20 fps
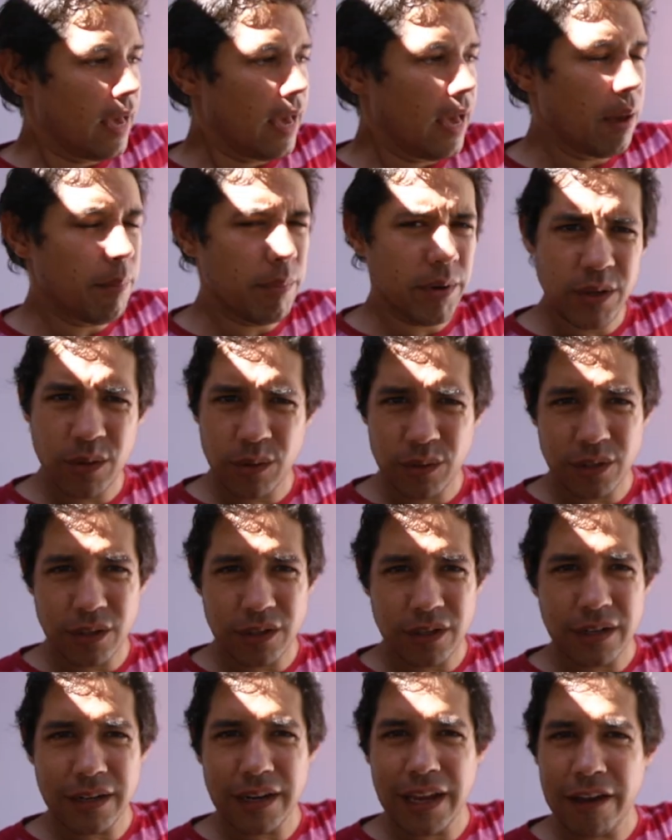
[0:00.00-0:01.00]
but you
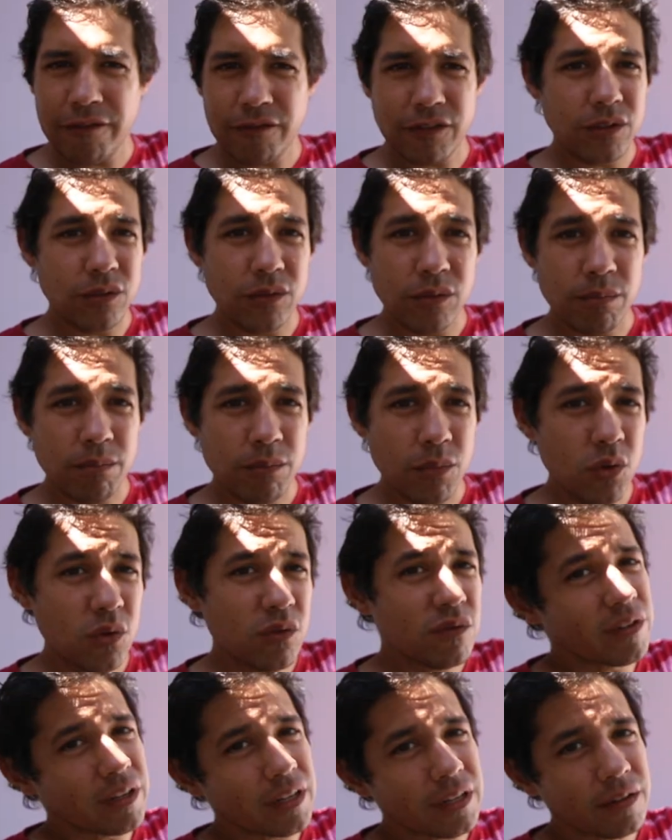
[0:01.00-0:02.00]
also didn't have to
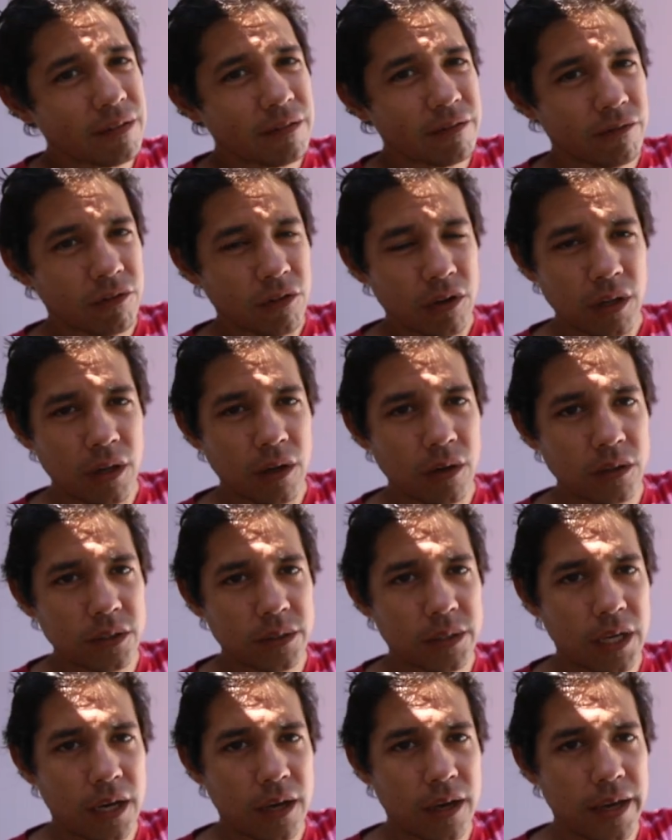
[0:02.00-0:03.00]
move it for a
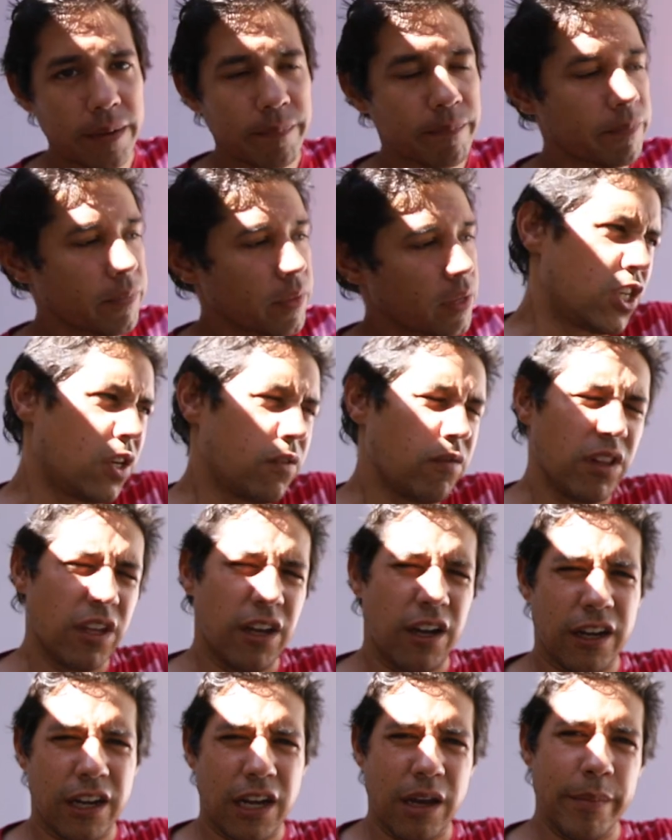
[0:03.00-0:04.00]
long time.
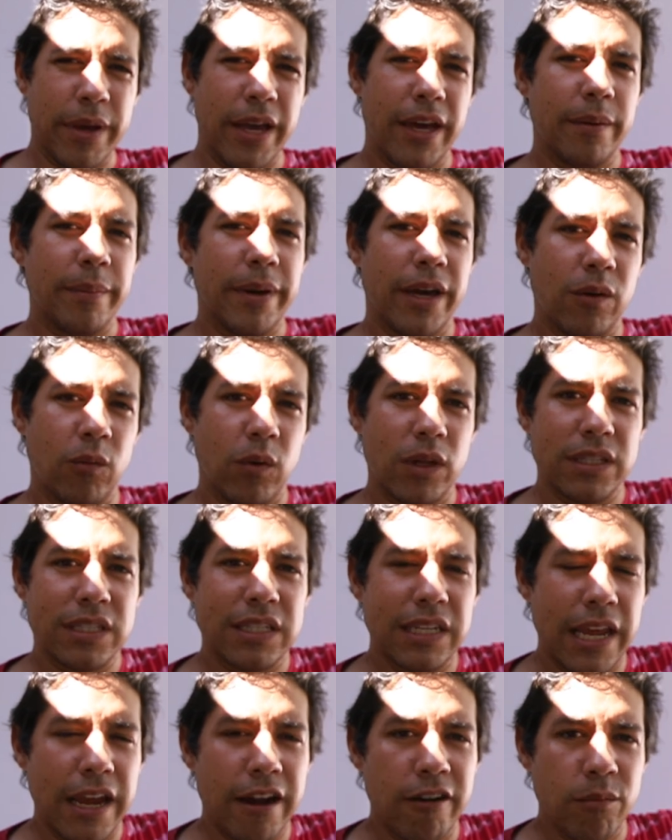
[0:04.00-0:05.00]
Generally I come out about
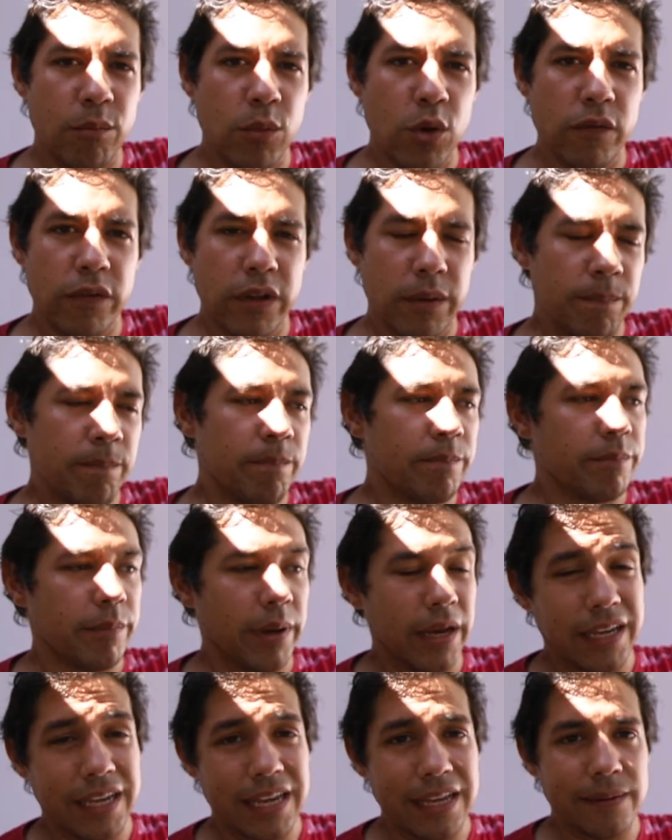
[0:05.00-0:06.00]
once an hour and move it.
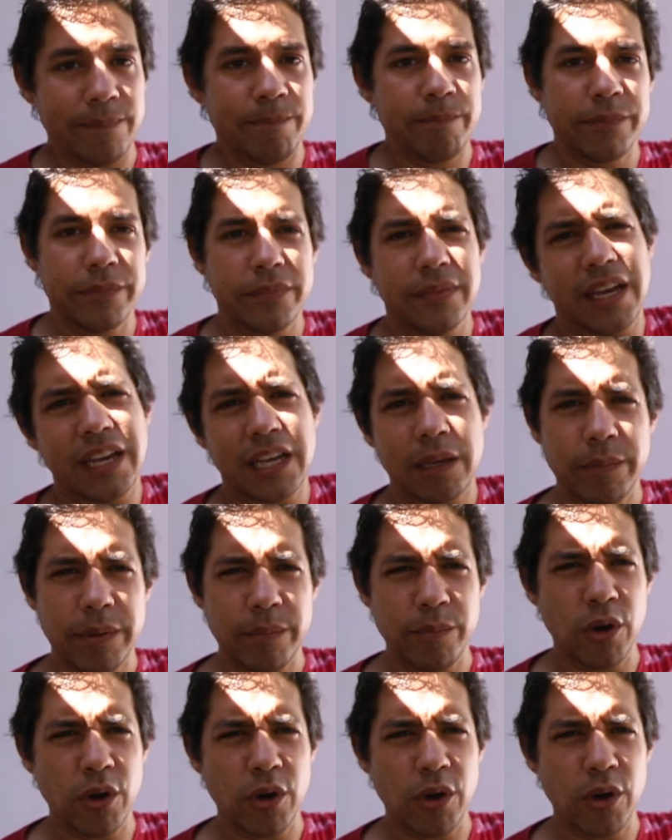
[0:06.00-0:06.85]
But again, that can be